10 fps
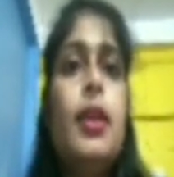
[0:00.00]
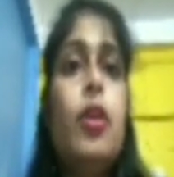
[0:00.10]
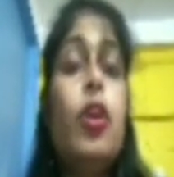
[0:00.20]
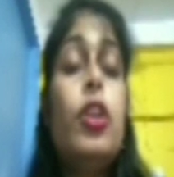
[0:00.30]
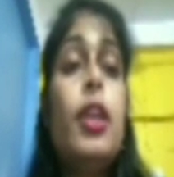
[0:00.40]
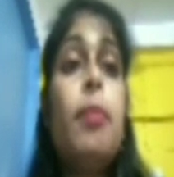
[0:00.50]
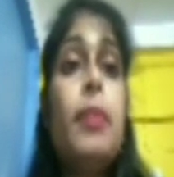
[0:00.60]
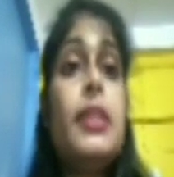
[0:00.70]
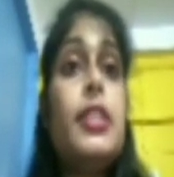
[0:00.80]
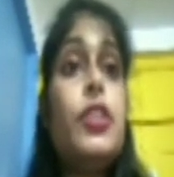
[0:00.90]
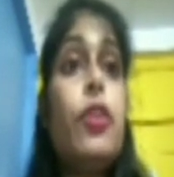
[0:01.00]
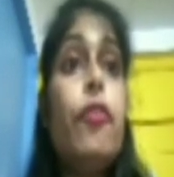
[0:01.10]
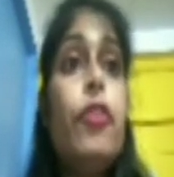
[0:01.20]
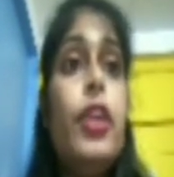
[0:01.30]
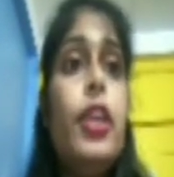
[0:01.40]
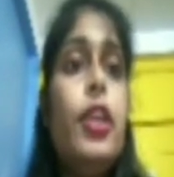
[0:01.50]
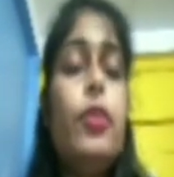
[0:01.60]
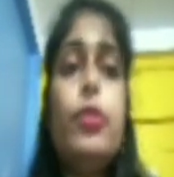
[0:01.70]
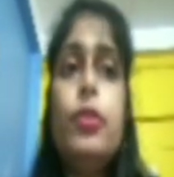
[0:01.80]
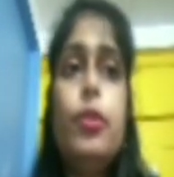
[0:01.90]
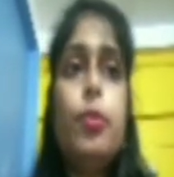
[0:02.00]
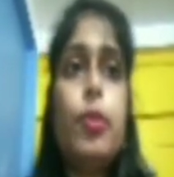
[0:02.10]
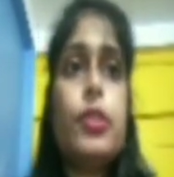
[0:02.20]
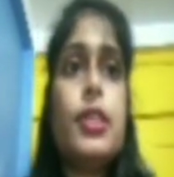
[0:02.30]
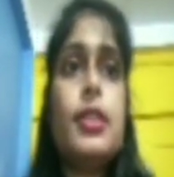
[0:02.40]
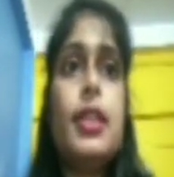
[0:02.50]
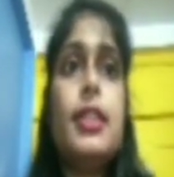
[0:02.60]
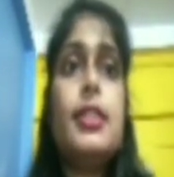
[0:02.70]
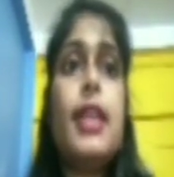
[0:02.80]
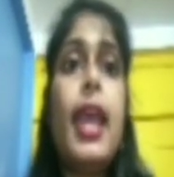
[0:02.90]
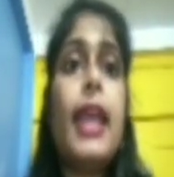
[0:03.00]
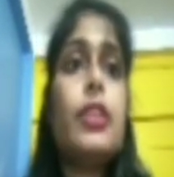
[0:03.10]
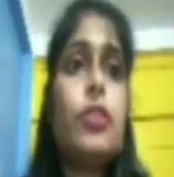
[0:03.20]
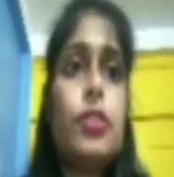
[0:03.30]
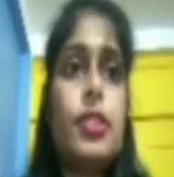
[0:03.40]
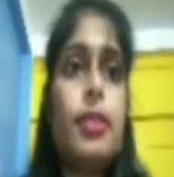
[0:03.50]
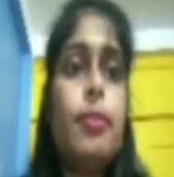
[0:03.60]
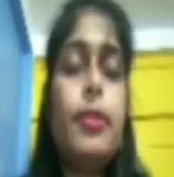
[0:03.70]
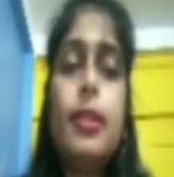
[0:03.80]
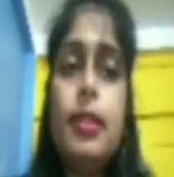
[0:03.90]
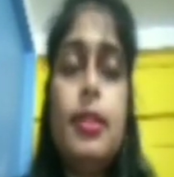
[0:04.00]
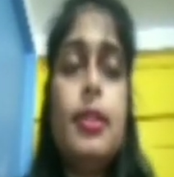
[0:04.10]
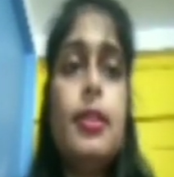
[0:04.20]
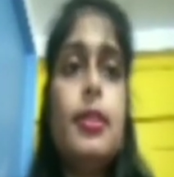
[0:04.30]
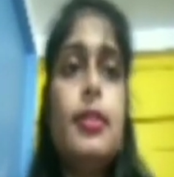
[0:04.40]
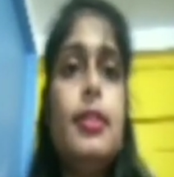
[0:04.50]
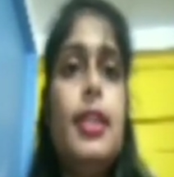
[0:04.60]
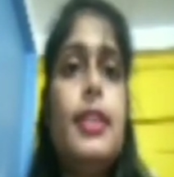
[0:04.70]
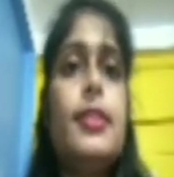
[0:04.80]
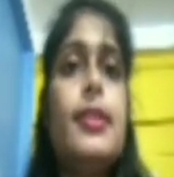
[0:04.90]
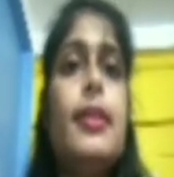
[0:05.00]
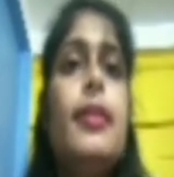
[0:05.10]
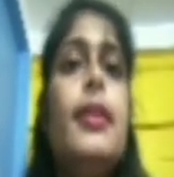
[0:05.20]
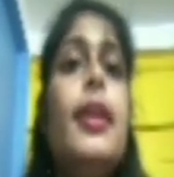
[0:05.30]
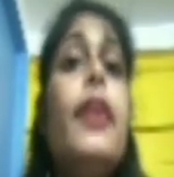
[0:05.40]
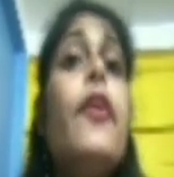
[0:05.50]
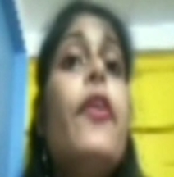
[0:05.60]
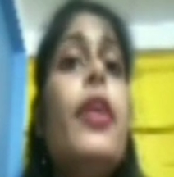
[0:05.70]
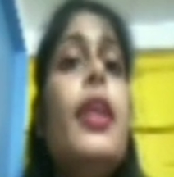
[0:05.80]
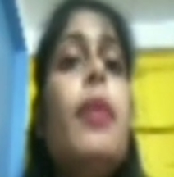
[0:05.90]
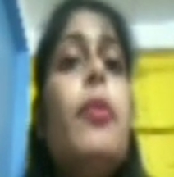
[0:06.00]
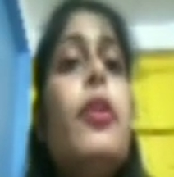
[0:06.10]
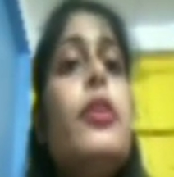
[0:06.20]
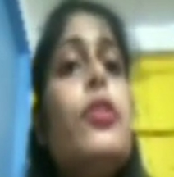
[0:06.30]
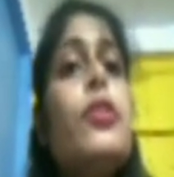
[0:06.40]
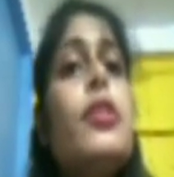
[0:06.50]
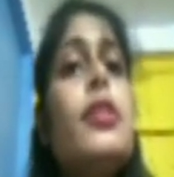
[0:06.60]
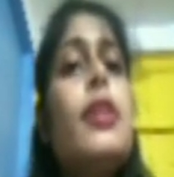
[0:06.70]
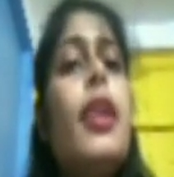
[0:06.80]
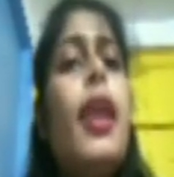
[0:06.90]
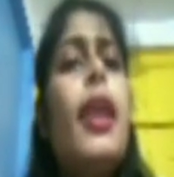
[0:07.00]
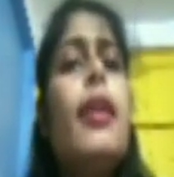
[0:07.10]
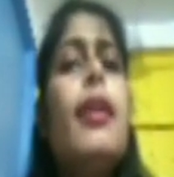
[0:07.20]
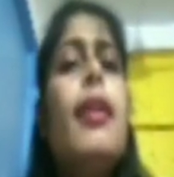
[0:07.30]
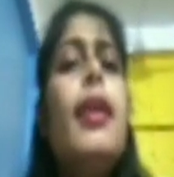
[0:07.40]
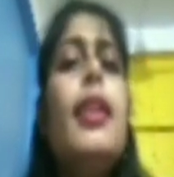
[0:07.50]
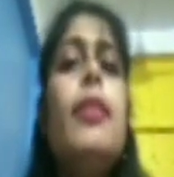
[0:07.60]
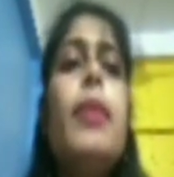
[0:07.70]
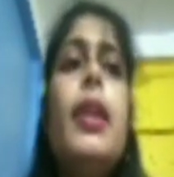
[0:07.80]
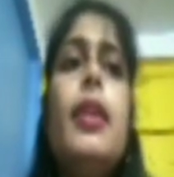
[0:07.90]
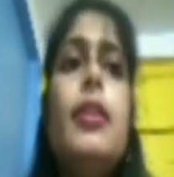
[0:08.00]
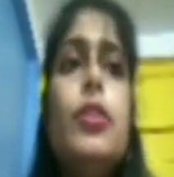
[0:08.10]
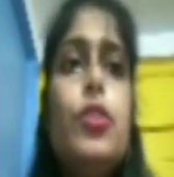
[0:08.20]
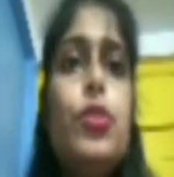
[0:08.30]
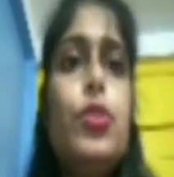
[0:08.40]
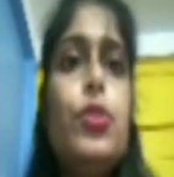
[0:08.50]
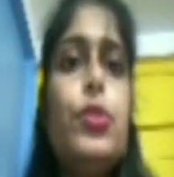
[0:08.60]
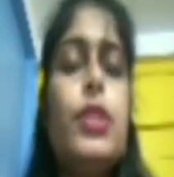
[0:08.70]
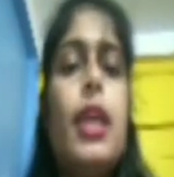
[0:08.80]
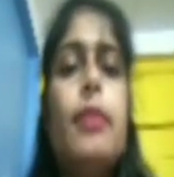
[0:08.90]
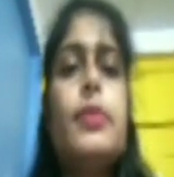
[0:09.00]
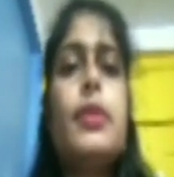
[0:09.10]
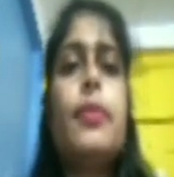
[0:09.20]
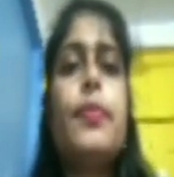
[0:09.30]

On the basis of renew process, that is the exhaustible nature. Renewable resources are again divided into 2 types.